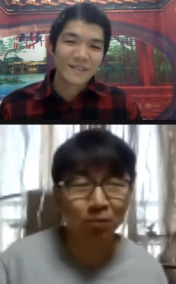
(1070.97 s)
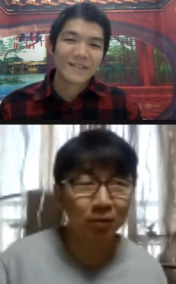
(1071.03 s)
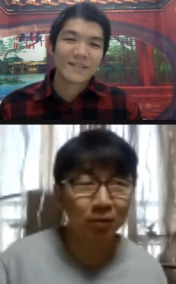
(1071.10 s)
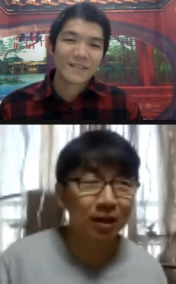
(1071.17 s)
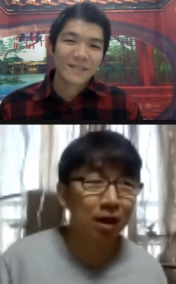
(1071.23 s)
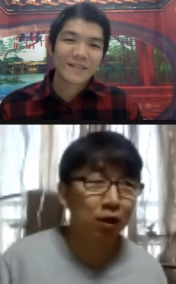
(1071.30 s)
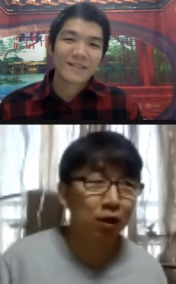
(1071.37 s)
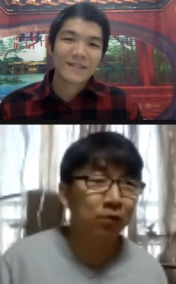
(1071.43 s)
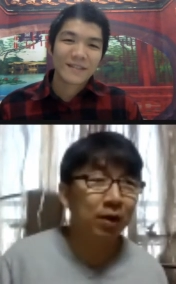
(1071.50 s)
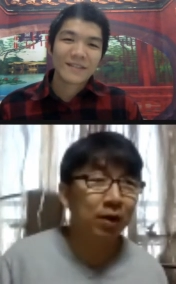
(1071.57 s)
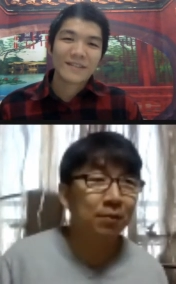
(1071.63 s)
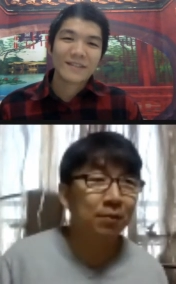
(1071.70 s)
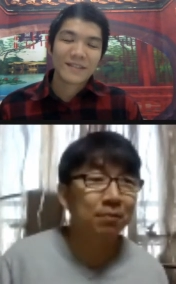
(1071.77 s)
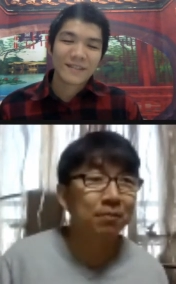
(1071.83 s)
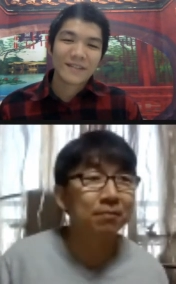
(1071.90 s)
Speaker 1: a lot of
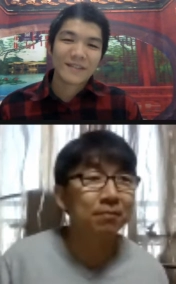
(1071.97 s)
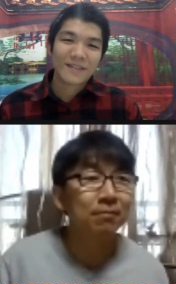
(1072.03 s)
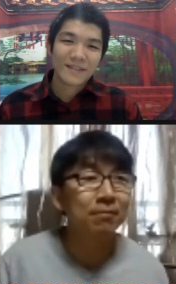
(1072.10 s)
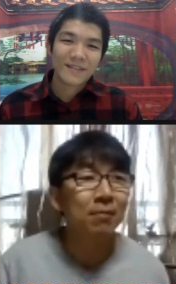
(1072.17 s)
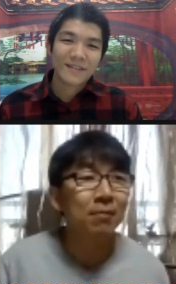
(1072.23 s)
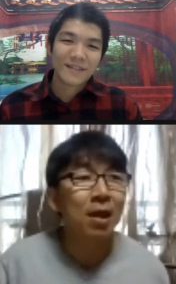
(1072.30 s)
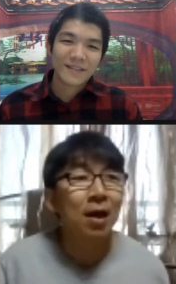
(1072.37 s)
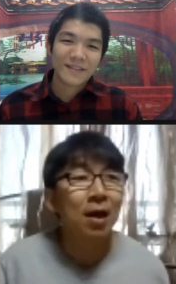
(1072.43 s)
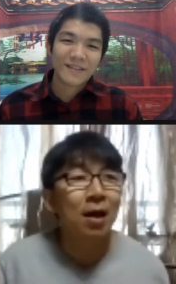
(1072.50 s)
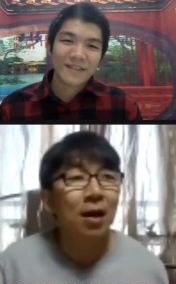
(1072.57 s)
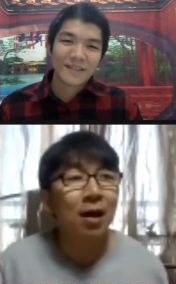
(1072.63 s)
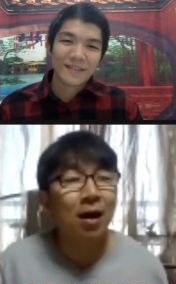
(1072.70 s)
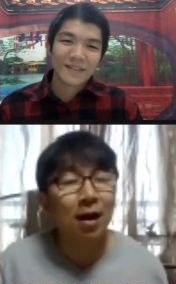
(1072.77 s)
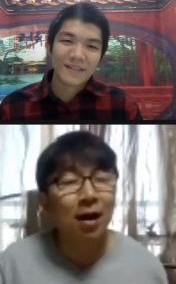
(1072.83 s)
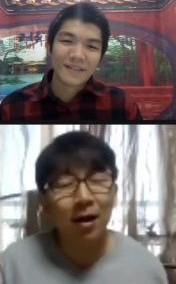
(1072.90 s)
um.
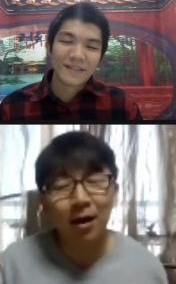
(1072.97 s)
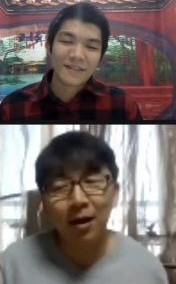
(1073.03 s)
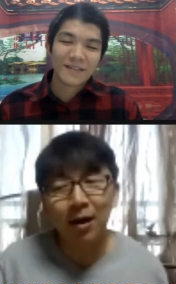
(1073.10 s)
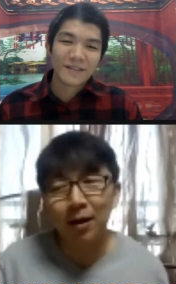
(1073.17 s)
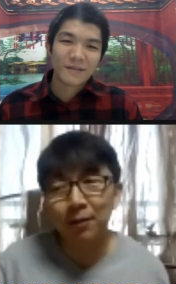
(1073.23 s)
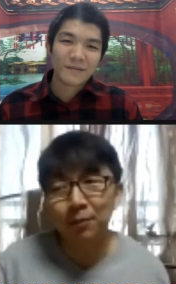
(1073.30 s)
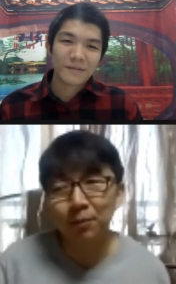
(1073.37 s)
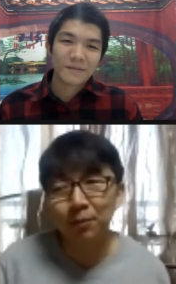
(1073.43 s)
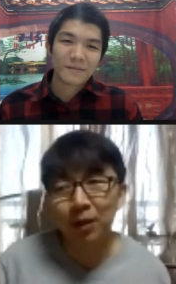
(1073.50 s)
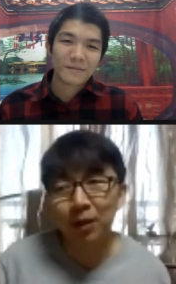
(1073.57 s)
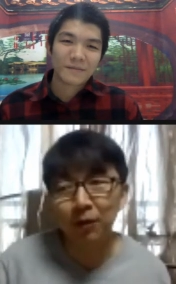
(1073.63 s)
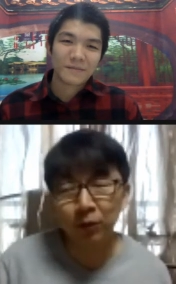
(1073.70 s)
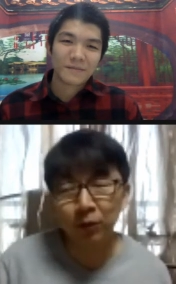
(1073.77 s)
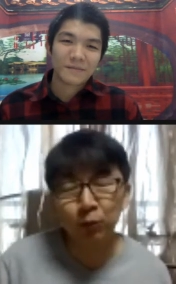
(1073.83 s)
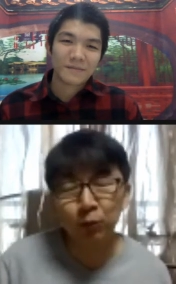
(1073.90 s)
Uh,
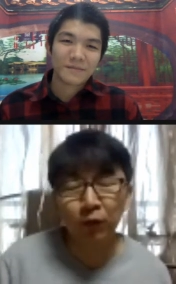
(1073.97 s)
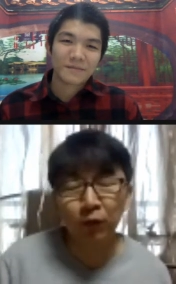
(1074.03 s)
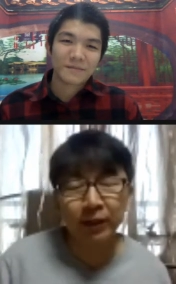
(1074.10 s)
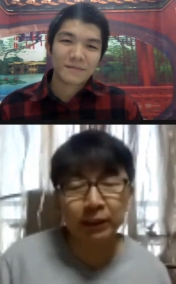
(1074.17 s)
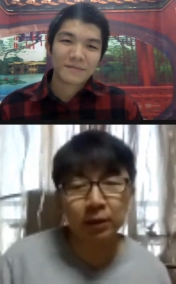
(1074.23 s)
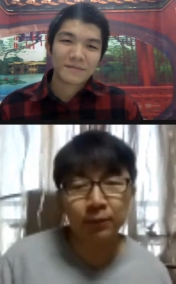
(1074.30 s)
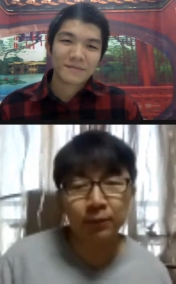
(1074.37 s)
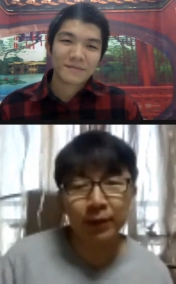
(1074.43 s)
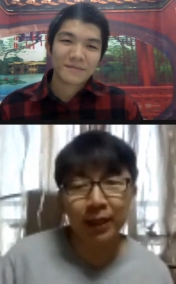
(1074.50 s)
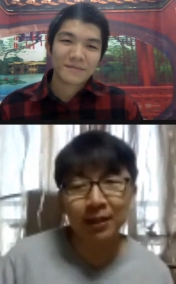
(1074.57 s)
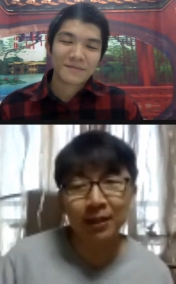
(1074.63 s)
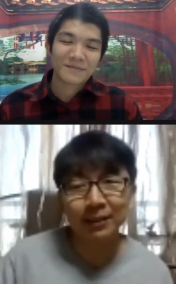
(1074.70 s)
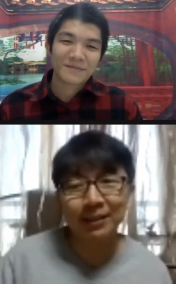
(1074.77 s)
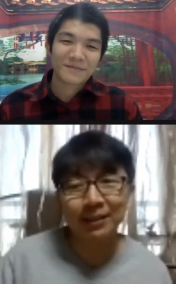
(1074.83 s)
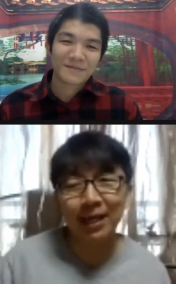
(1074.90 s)
even professional
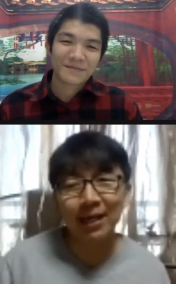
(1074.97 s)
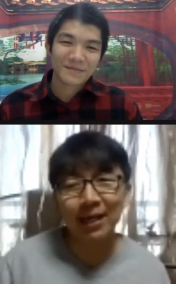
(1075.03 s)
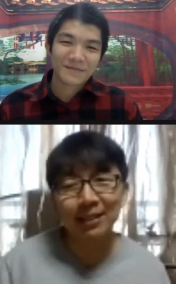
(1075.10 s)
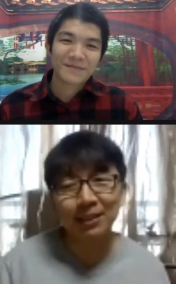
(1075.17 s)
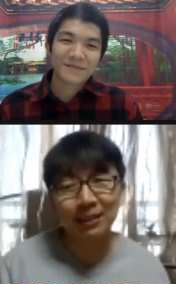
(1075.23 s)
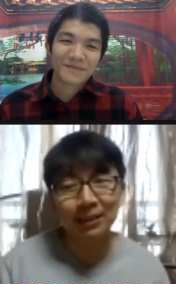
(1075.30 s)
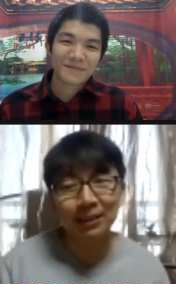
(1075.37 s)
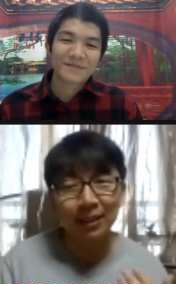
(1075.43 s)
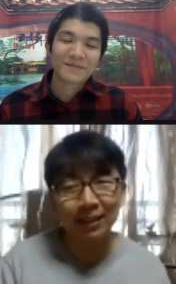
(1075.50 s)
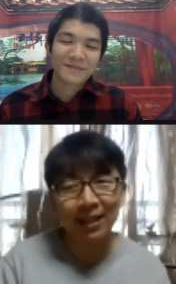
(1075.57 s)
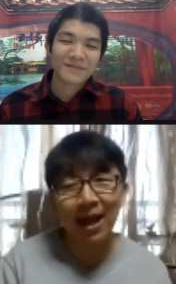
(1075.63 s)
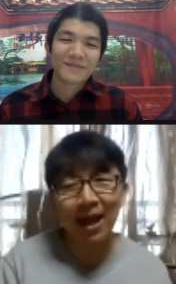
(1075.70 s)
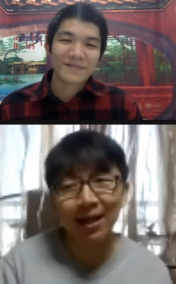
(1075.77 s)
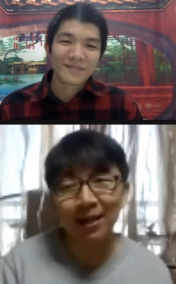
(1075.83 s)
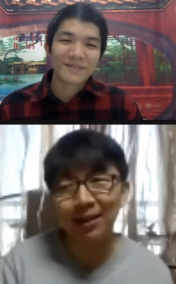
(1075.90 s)
players, they just
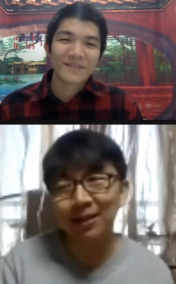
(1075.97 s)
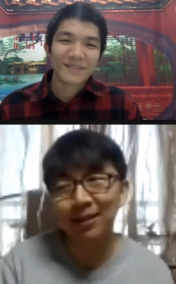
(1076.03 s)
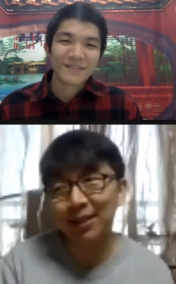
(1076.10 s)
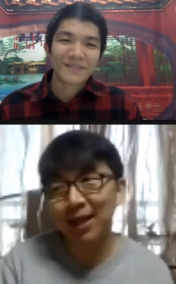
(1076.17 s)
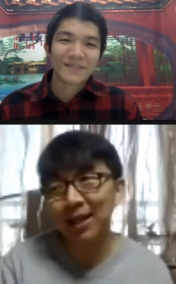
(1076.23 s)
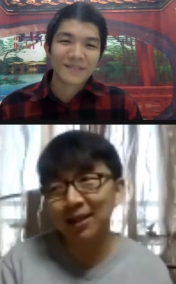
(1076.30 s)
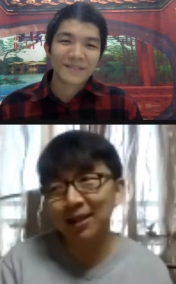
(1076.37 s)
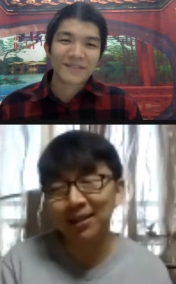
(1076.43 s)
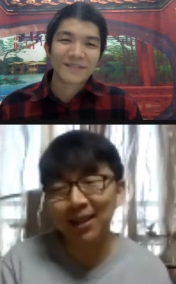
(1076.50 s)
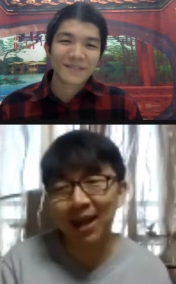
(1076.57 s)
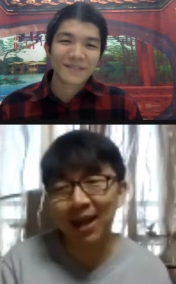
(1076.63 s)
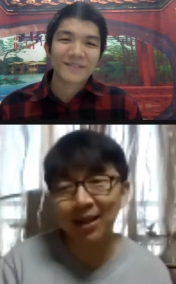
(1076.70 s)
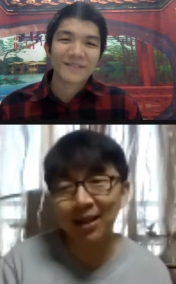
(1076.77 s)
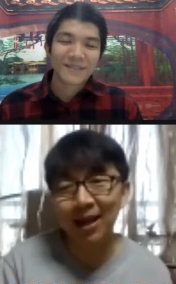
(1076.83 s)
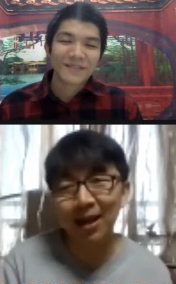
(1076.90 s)
attack and, and
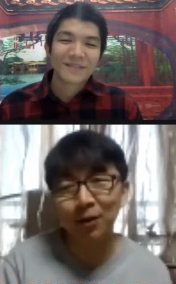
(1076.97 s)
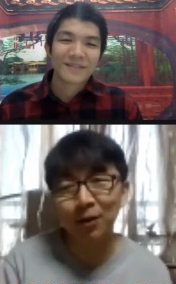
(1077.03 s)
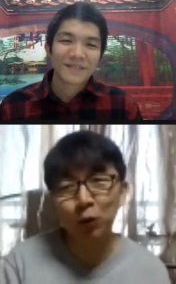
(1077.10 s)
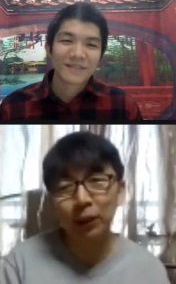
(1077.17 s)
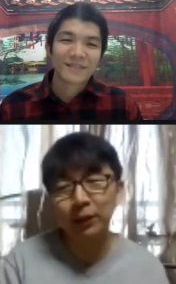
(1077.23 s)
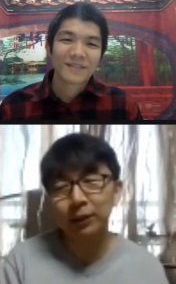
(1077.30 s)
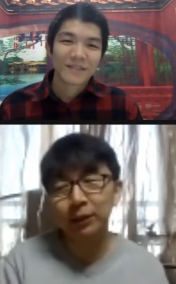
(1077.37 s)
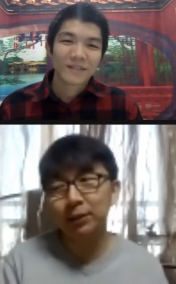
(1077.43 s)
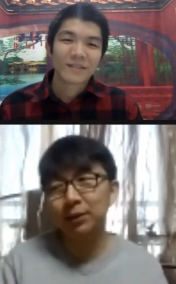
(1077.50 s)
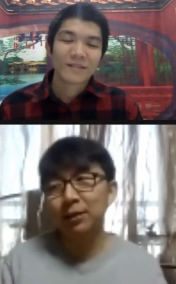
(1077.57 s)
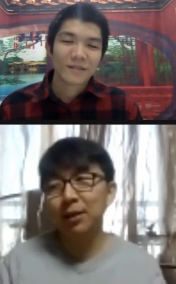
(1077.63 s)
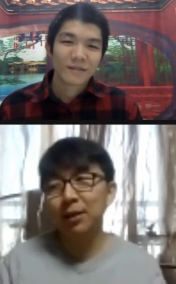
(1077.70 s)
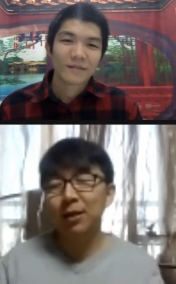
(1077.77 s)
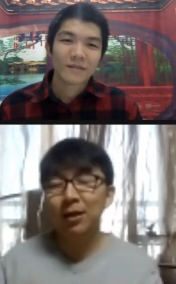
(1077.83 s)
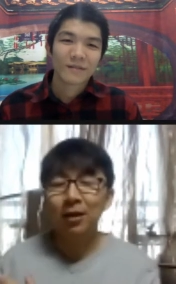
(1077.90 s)
attack, and once
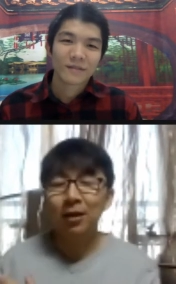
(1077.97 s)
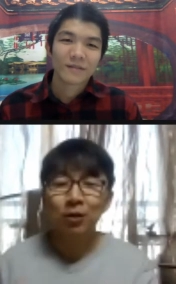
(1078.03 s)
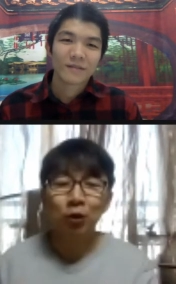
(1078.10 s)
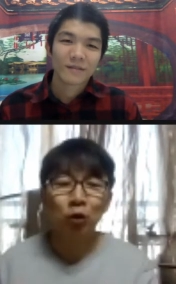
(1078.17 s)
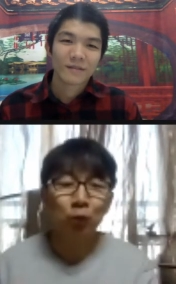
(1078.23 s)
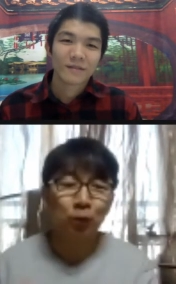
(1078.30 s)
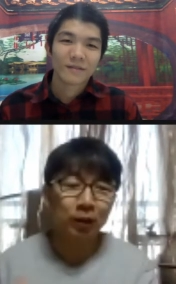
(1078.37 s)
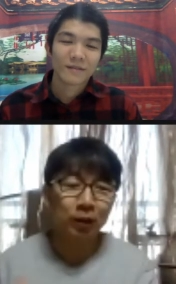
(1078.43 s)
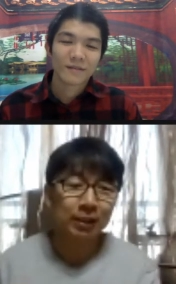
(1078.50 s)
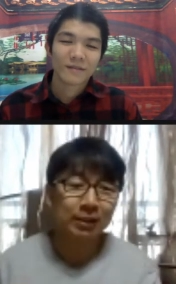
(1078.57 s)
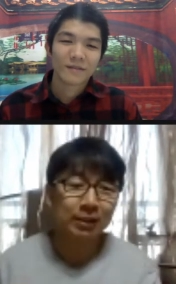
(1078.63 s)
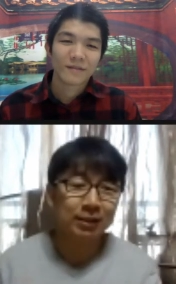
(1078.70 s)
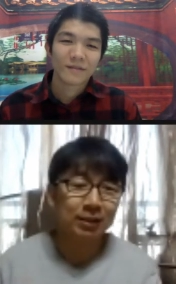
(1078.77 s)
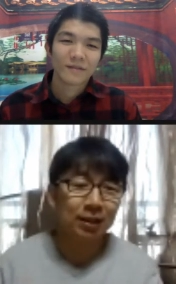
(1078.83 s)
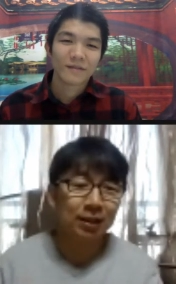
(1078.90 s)
your opponent,
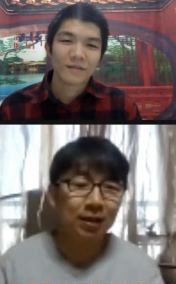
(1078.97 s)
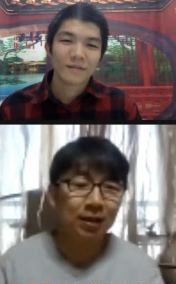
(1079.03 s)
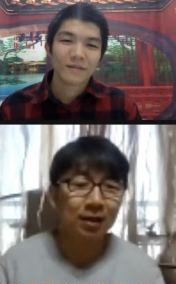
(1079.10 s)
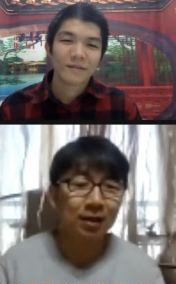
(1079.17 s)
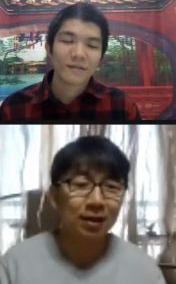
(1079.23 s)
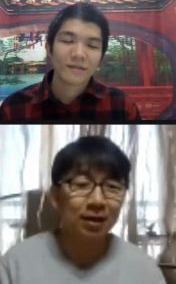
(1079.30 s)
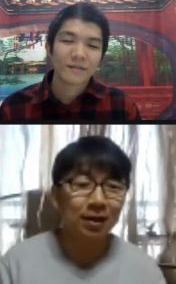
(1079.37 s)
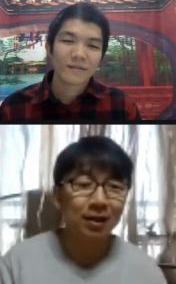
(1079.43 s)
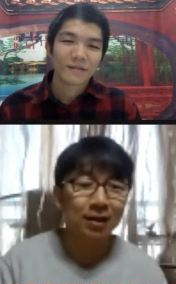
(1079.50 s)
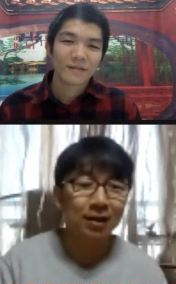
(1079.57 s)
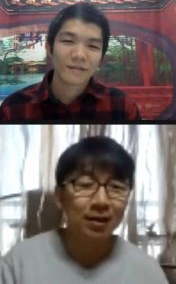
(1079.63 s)
uh,